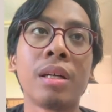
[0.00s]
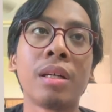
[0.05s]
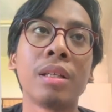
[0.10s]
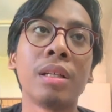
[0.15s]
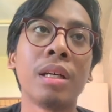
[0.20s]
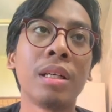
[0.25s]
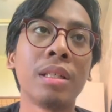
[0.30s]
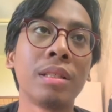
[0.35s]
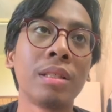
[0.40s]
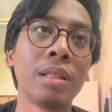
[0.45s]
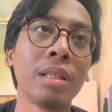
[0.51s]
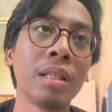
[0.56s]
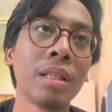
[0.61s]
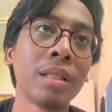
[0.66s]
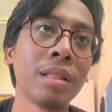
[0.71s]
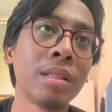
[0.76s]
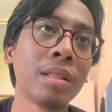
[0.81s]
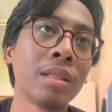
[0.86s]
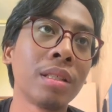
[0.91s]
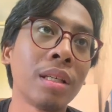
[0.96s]
The answer
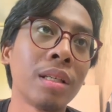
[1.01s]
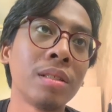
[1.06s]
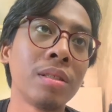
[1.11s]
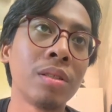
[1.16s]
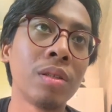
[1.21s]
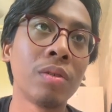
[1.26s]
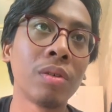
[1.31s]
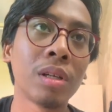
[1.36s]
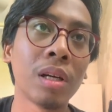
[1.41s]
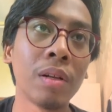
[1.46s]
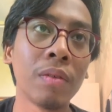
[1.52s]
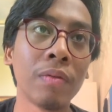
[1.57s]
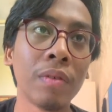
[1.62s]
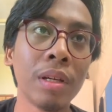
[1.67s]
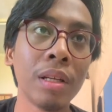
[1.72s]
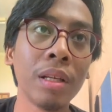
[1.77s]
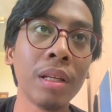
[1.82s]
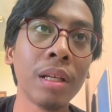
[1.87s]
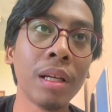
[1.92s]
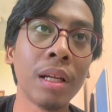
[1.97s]
is, at 0
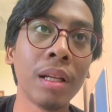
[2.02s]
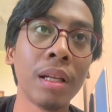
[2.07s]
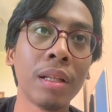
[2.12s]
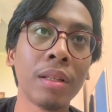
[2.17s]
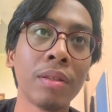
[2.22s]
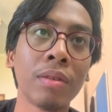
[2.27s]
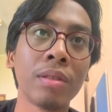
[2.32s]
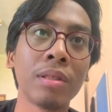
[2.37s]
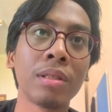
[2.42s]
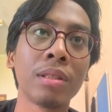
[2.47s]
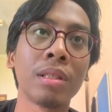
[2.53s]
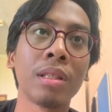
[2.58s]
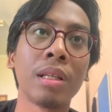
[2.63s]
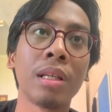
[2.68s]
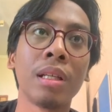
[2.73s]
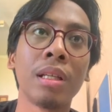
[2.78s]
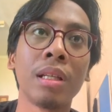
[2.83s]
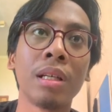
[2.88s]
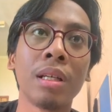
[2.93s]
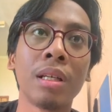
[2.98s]
Kelvin, electrons
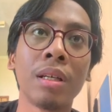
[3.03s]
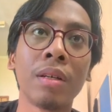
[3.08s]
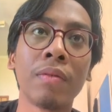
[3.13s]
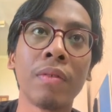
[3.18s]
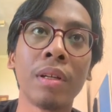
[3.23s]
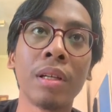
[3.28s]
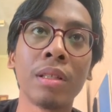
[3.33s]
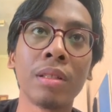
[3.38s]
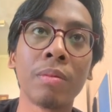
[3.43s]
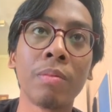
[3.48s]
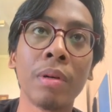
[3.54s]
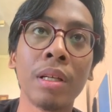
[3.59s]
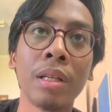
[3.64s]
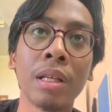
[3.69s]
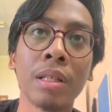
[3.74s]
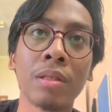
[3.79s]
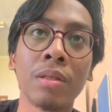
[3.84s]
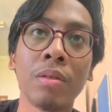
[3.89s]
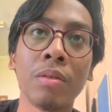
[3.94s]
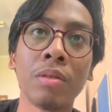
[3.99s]
in the valence band
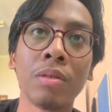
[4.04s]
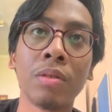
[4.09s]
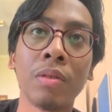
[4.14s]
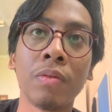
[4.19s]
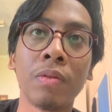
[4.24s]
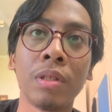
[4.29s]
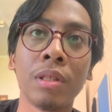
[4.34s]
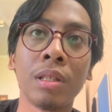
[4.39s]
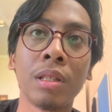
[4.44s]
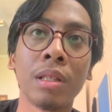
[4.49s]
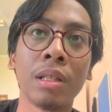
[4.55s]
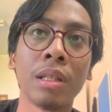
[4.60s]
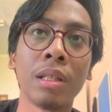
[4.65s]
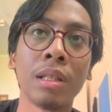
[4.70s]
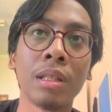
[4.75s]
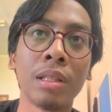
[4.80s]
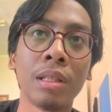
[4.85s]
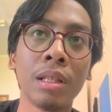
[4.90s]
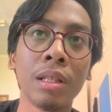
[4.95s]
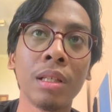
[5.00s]
has no sufficient
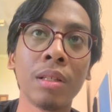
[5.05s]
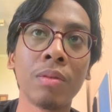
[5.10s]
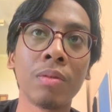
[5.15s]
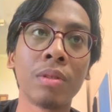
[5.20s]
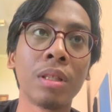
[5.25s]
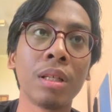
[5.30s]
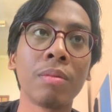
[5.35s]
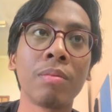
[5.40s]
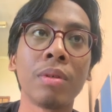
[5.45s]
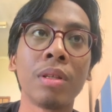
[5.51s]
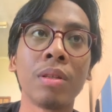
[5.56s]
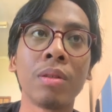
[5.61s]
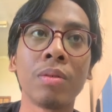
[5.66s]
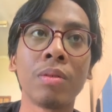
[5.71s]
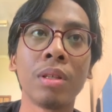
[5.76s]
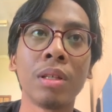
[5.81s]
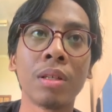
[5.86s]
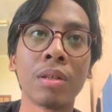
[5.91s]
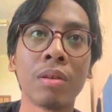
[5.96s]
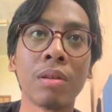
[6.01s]
energy to jump into
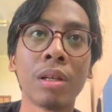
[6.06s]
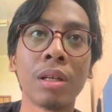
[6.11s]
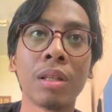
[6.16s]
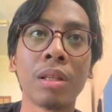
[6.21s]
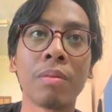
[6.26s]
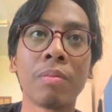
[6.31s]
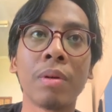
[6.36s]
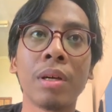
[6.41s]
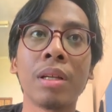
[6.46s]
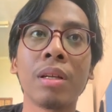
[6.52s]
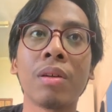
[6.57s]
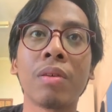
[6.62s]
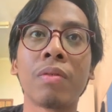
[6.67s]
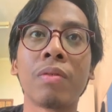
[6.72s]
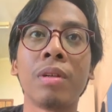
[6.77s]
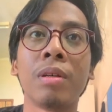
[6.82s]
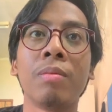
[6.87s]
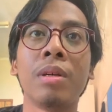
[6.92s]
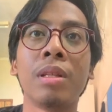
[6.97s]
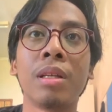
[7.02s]
the conductor band of
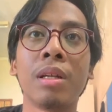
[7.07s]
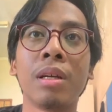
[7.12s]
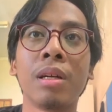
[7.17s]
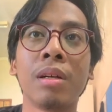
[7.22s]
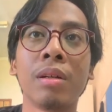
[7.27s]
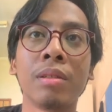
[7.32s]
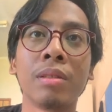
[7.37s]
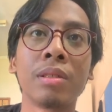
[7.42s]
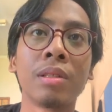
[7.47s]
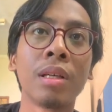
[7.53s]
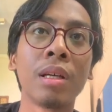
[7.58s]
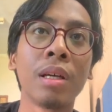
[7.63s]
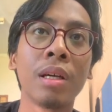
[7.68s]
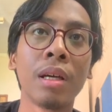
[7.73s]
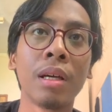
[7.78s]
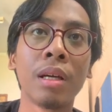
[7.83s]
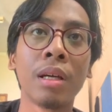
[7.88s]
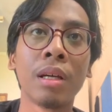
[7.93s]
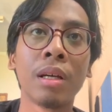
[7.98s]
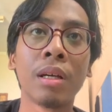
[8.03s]
the materials.
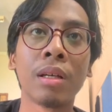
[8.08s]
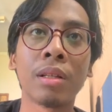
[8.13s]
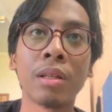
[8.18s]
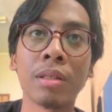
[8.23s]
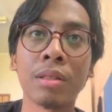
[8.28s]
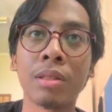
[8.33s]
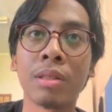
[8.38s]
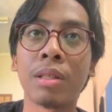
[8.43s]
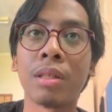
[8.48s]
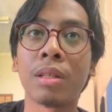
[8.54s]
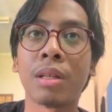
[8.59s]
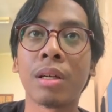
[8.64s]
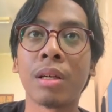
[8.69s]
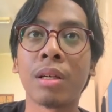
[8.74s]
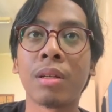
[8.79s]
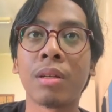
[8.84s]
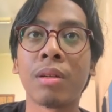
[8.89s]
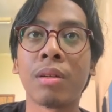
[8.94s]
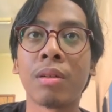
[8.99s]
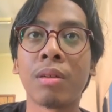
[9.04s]
Thus, it
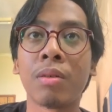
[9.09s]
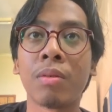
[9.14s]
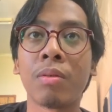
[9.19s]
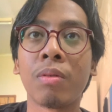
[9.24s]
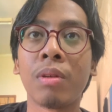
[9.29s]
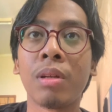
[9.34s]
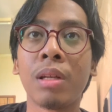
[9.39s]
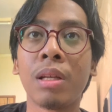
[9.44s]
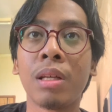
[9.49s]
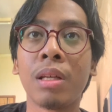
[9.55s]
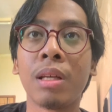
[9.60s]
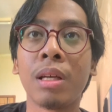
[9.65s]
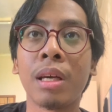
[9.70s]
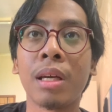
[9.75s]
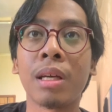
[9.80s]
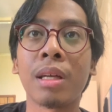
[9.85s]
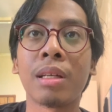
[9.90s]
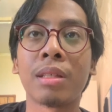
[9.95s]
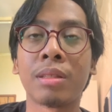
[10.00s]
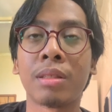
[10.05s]
can only
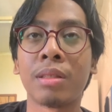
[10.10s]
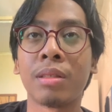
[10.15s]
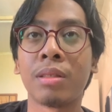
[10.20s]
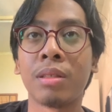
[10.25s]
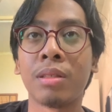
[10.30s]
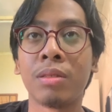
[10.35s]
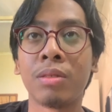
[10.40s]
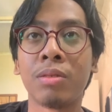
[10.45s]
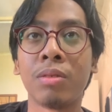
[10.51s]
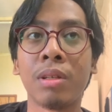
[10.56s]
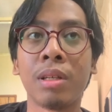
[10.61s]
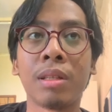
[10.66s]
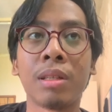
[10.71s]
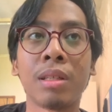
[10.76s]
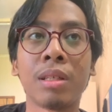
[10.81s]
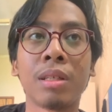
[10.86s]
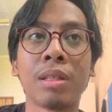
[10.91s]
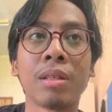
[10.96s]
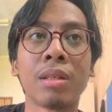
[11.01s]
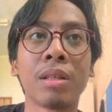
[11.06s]
act as
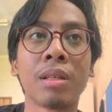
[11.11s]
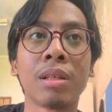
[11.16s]
insulator.